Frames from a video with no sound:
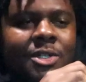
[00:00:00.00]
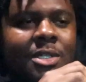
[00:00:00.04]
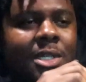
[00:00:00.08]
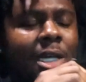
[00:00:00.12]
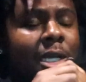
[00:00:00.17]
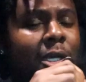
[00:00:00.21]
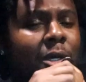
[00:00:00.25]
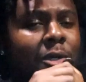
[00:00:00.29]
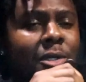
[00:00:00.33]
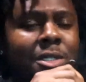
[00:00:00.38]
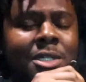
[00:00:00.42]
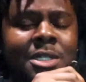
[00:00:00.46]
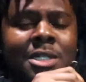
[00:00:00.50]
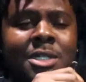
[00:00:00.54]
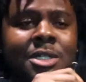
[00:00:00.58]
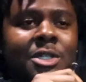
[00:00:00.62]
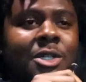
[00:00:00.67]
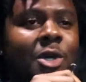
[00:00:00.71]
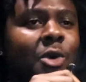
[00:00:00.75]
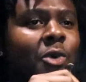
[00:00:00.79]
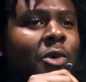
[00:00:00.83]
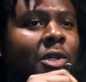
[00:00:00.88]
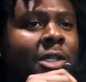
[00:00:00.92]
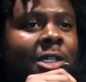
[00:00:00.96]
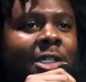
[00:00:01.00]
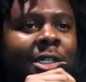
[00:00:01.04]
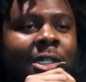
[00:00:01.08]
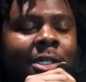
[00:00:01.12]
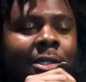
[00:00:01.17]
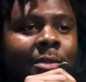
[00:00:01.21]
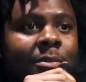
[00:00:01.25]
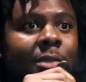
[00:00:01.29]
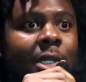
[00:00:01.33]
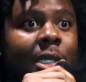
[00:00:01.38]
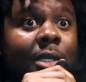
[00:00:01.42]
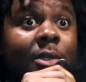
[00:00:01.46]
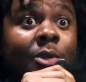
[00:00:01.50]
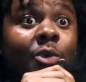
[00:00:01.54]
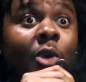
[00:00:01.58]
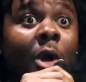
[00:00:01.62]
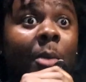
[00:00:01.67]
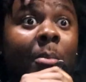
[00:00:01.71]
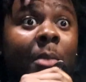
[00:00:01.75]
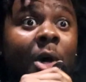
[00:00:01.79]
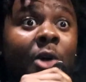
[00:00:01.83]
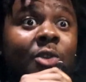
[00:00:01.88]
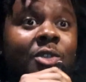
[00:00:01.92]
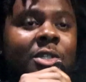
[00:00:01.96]
She's like, yo, this is so good. I'm like,
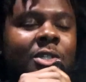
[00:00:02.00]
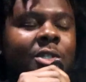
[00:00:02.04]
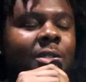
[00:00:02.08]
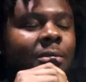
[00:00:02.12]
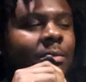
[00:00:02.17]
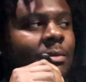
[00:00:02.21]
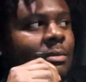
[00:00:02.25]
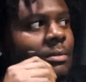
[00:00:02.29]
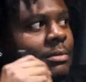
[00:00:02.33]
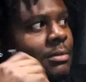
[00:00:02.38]
you emotional.